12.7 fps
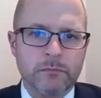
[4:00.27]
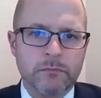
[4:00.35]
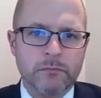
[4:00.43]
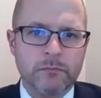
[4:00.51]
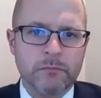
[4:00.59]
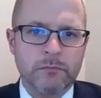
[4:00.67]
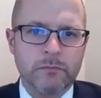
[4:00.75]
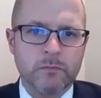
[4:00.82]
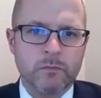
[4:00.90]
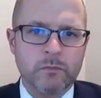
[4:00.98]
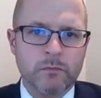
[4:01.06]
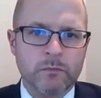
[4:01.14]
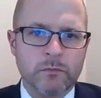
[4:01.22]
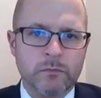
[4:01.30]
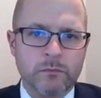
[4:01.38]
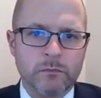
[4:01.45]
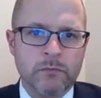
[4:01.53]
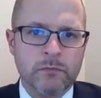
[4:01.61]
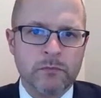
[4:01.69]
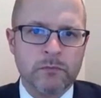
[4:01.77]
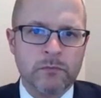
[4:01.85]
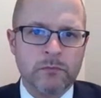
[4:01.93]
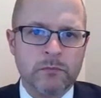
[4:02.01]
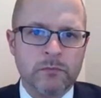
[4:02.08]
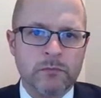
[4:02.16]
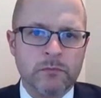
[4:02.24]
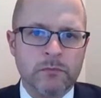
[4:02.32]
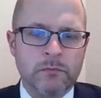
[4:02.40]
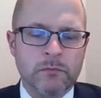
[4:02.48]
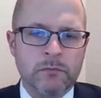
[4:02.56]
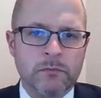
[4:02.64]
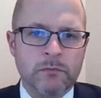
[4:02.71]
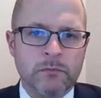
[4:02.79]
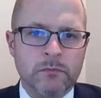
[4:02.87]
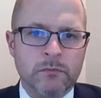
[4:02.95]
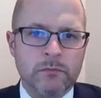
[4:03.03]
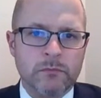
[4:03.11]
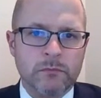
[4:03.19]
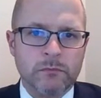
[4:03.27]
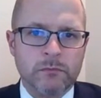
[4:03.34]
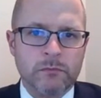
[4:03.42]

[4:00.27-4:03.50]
(not speaking)